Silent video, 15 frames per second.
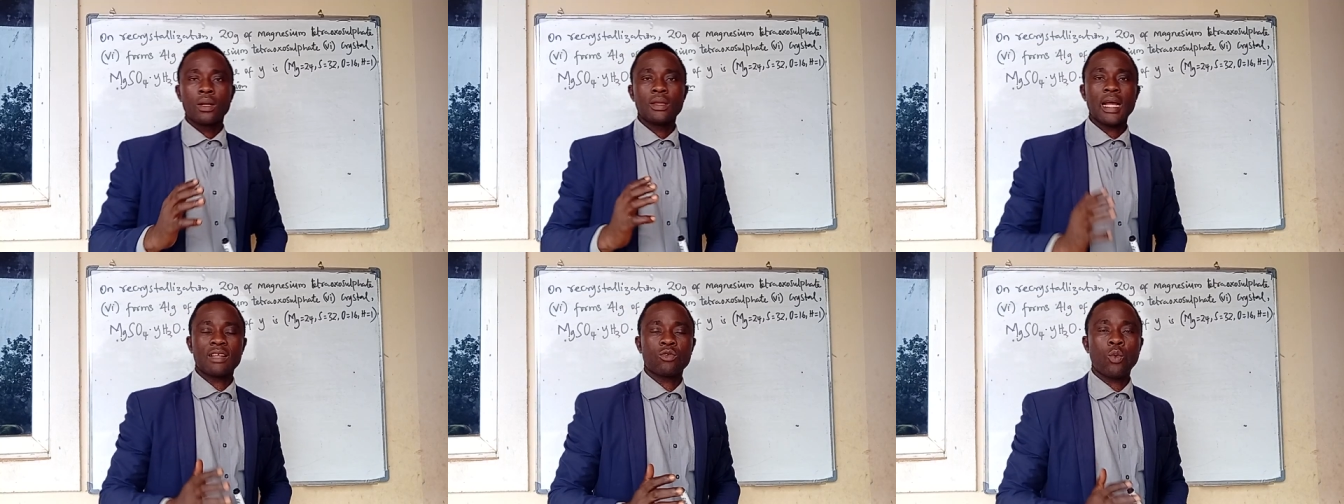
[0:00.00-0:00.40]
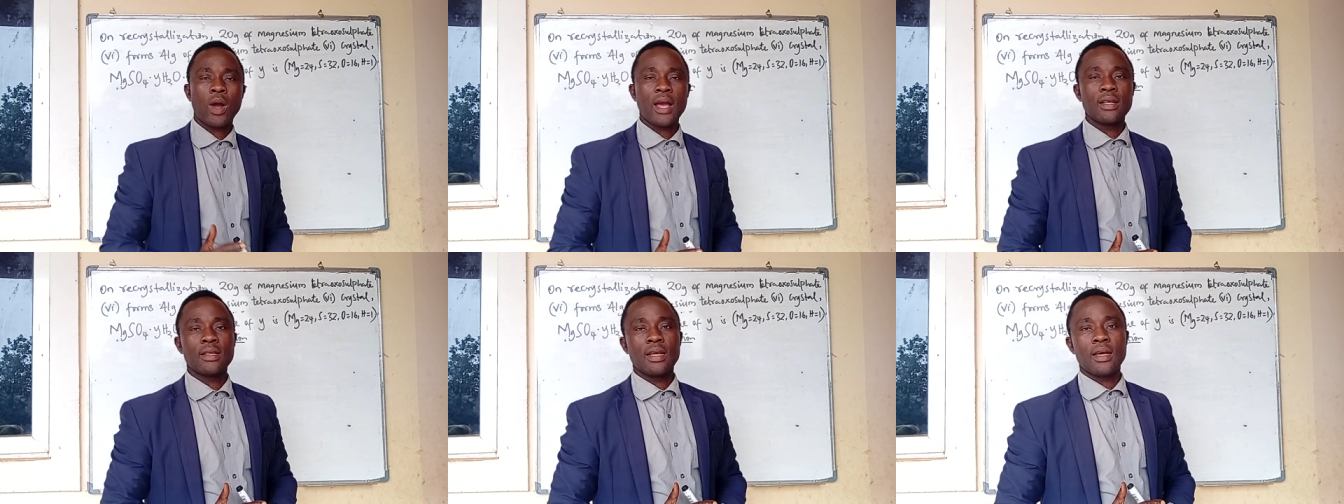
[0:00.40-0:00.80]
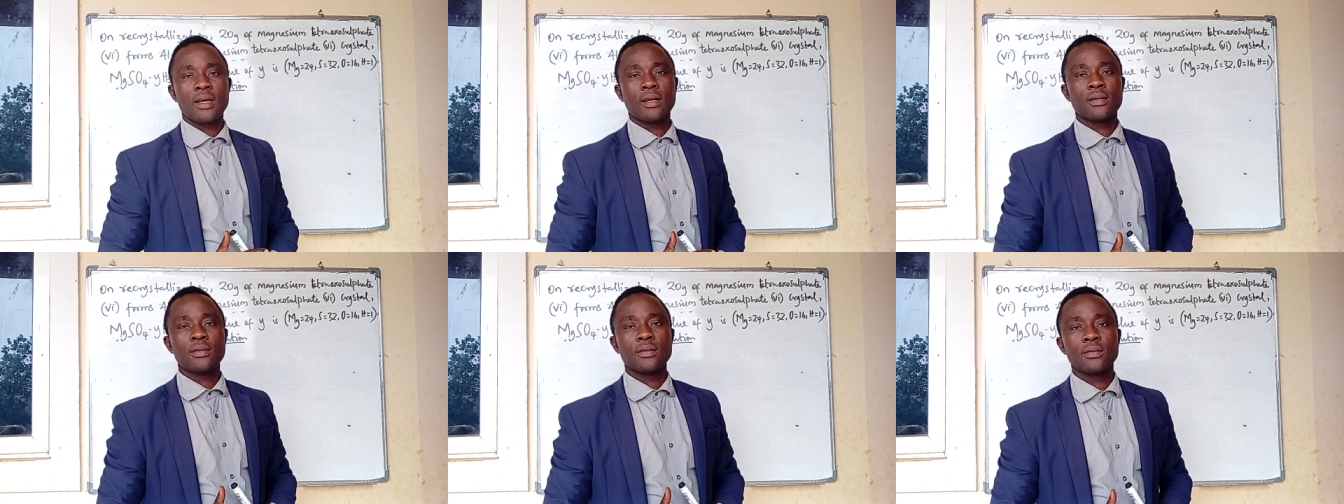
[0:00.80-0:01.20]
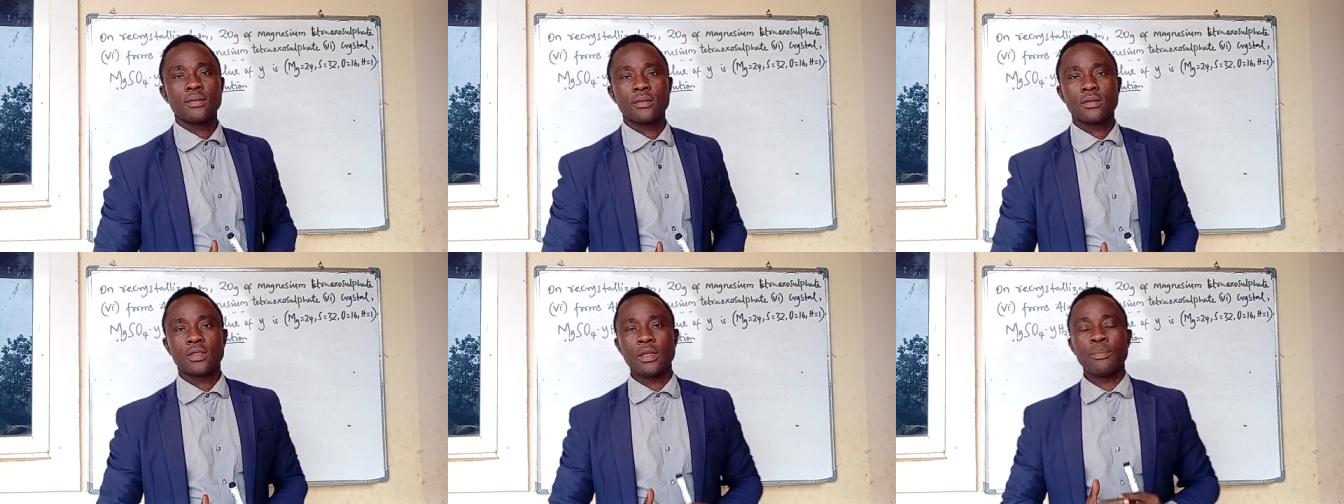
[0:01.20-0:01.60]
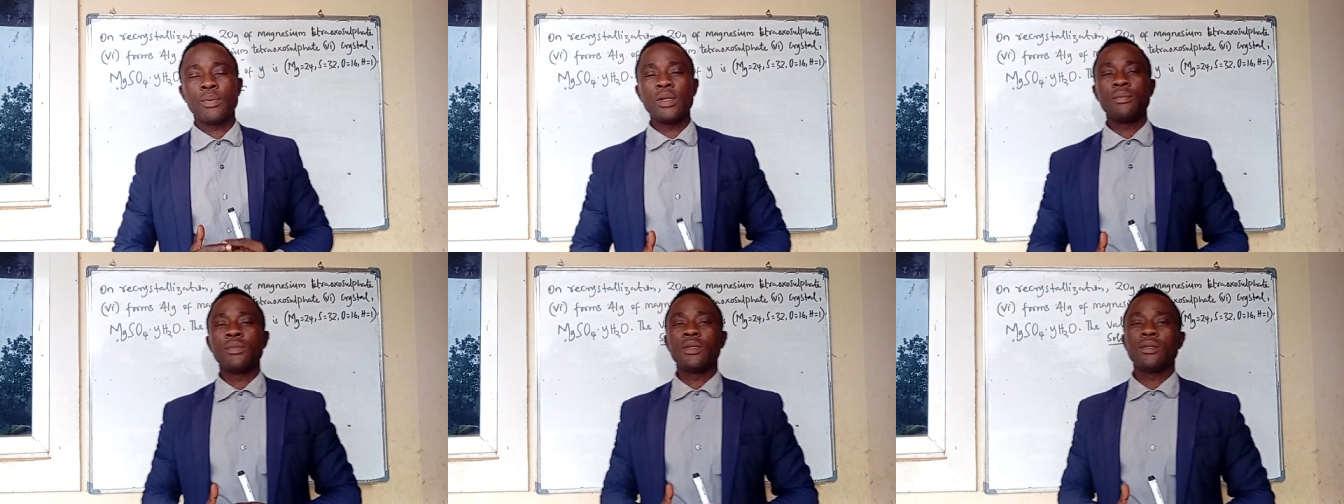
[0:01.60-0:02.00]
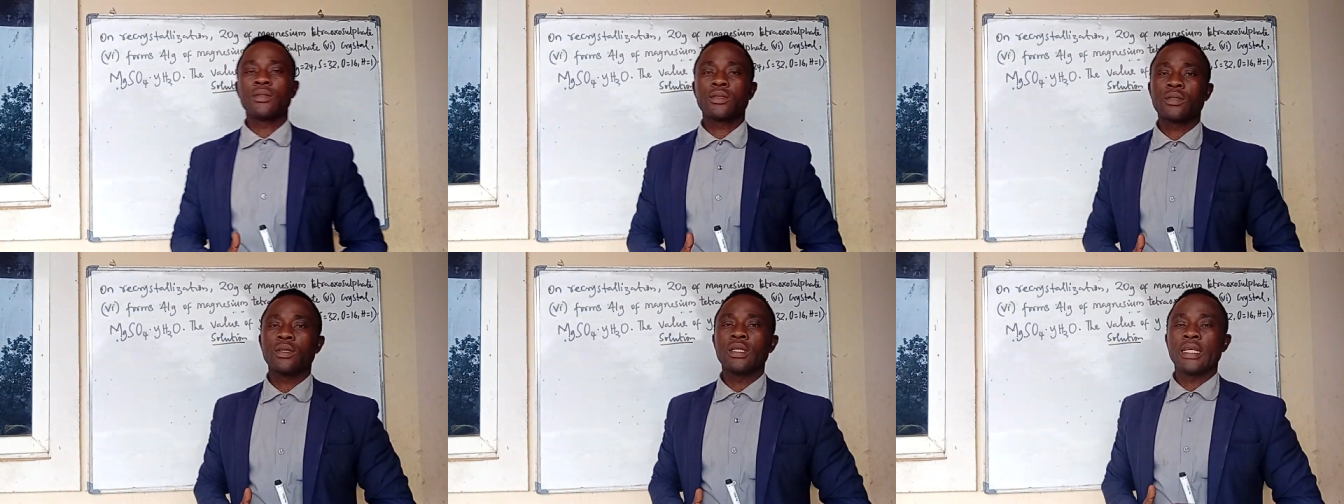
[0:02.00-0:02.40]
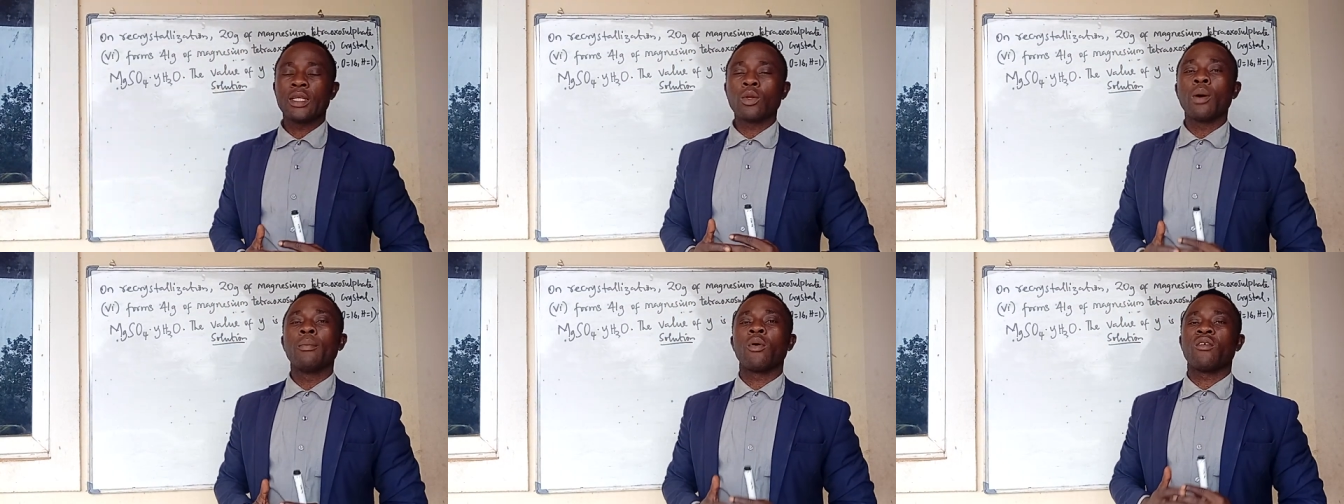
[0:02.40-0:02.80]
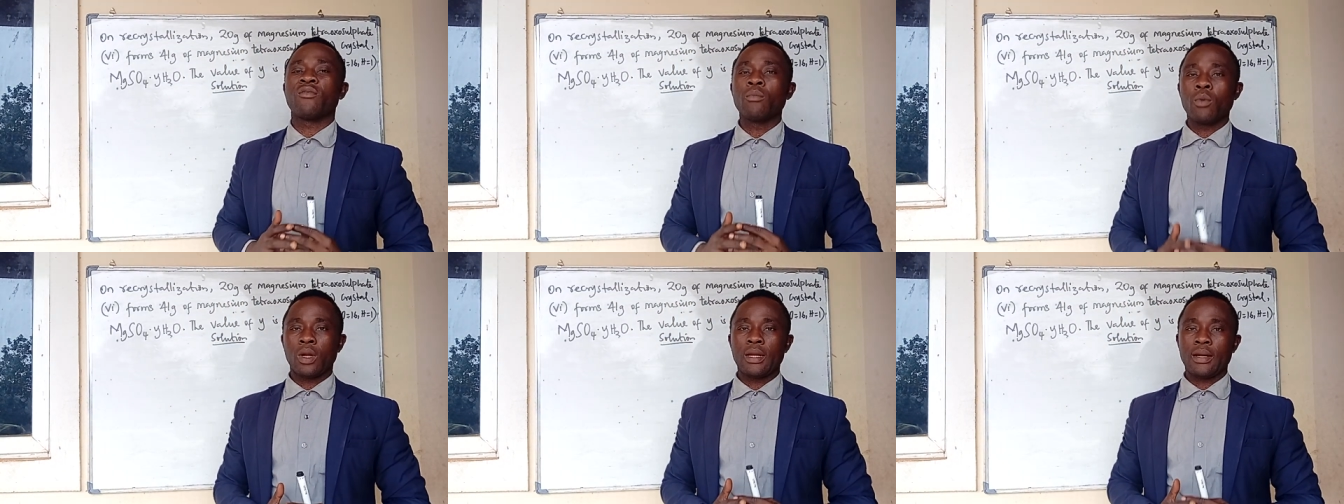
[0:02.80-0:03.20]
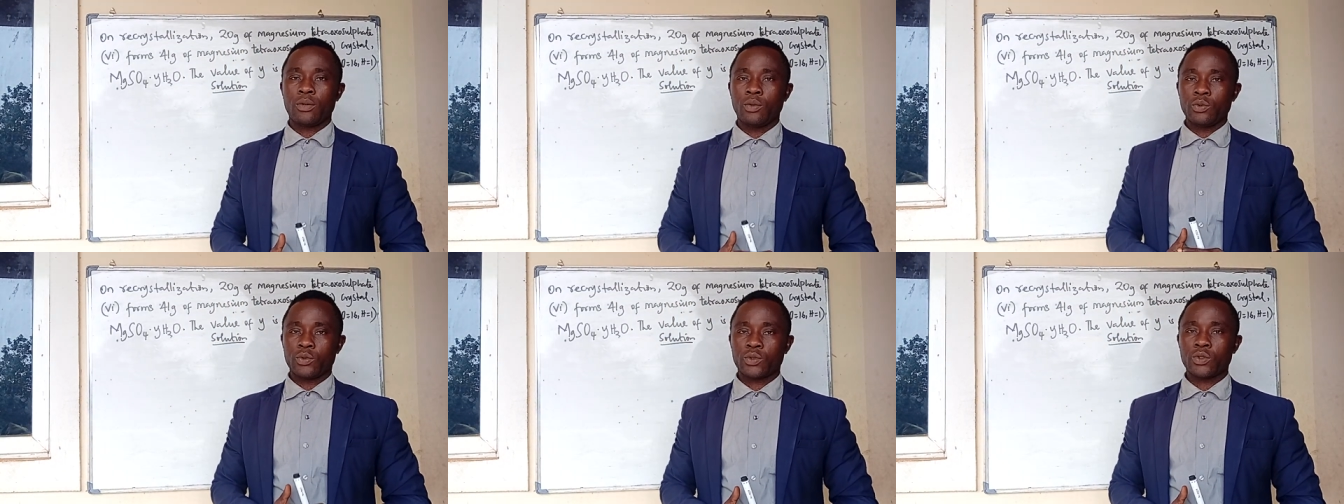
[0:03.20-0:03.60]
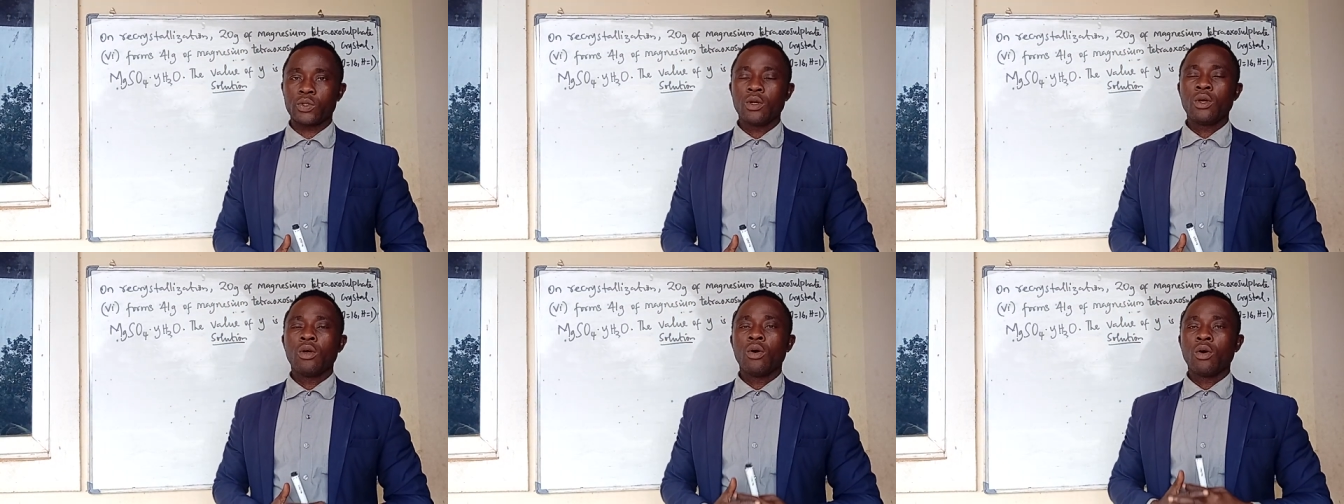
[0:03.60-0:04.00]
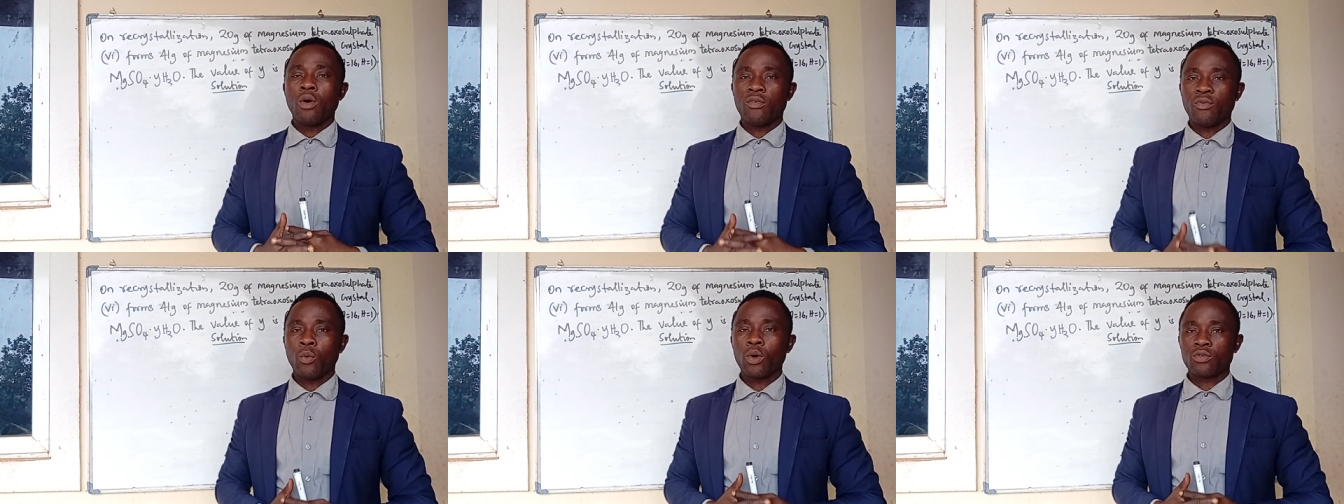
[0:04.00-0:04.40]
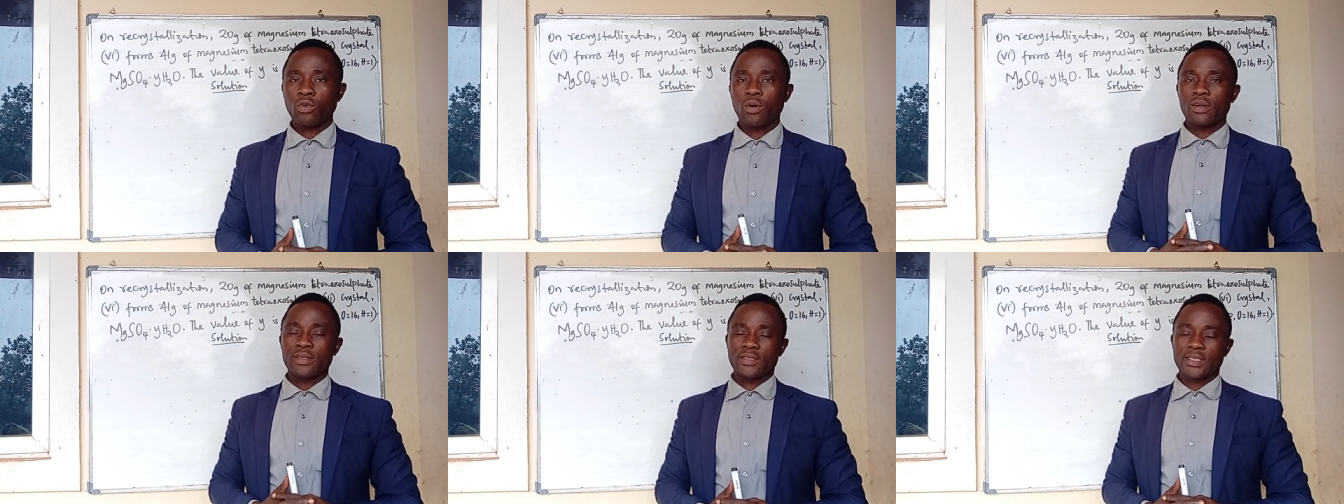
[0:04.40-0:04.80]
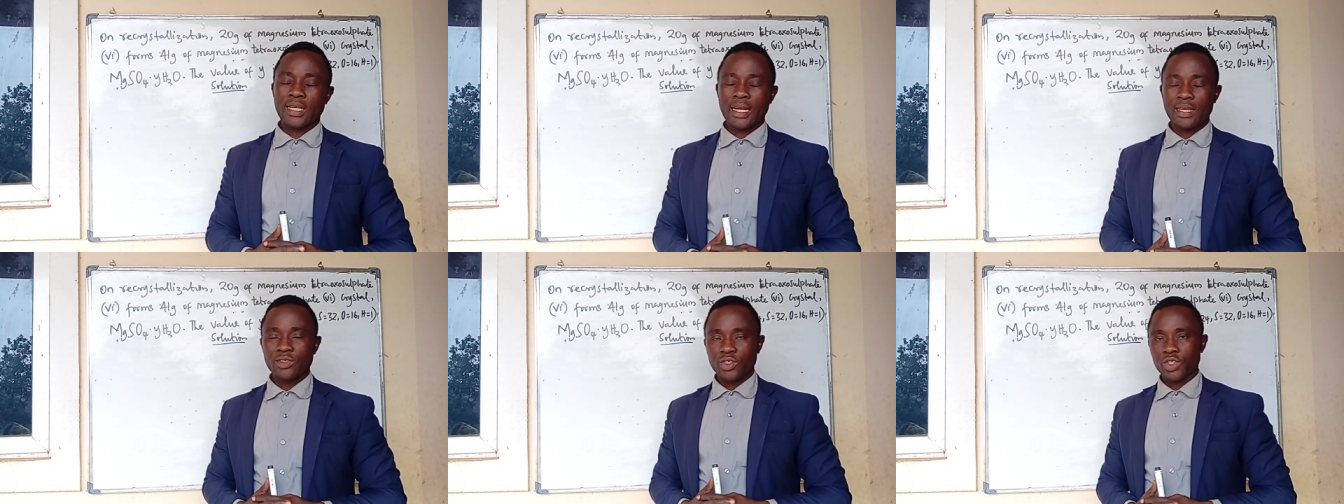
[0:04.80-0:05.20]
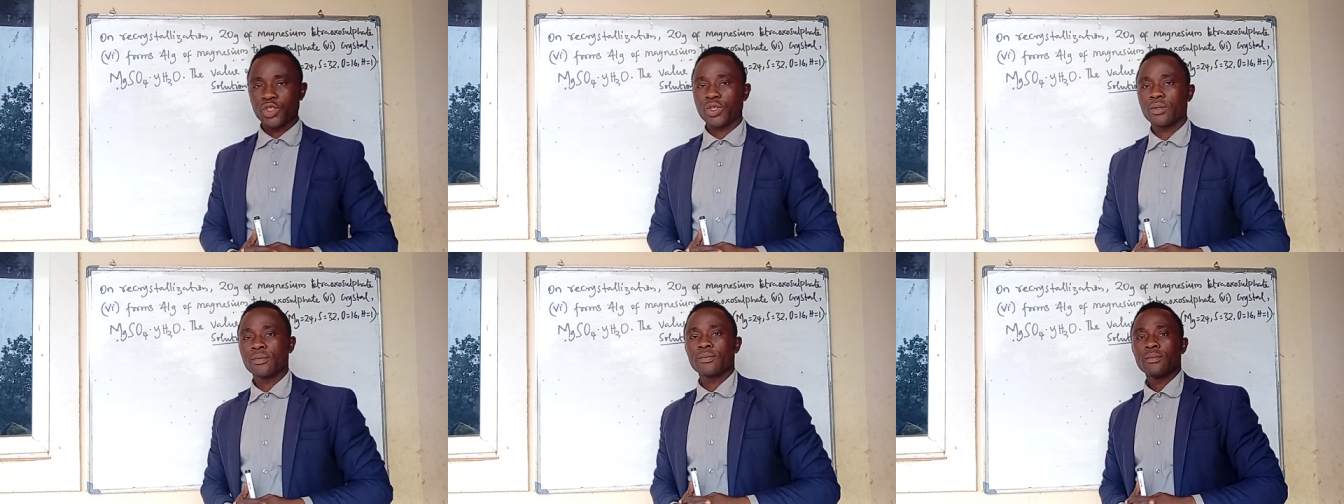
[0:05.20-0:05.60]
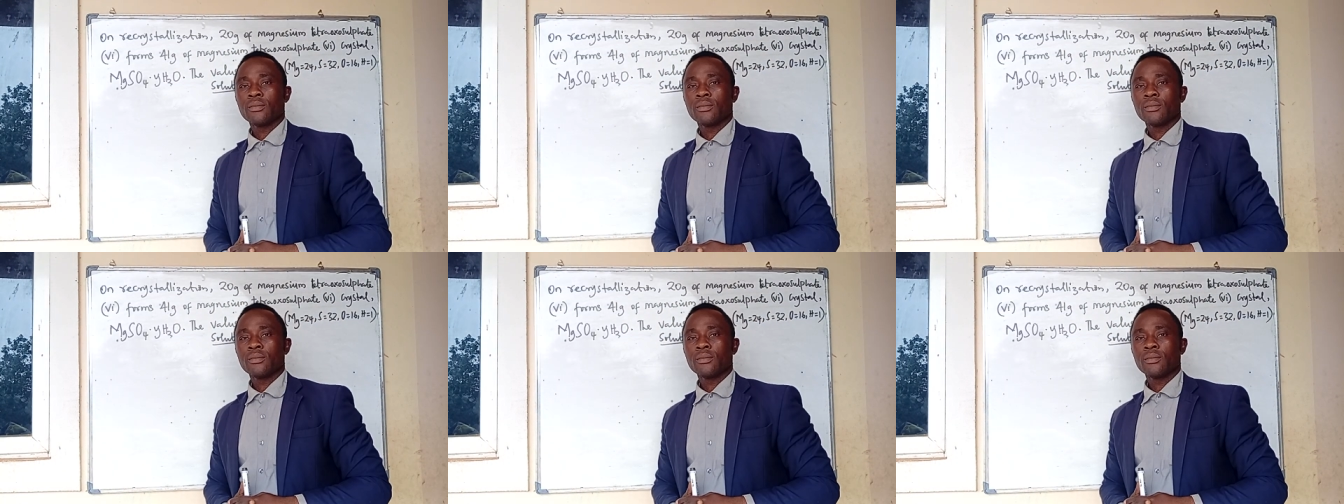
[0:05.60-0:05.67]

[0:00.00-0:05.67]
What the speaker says: That Y there simply means the number of molecules of water or crystallization.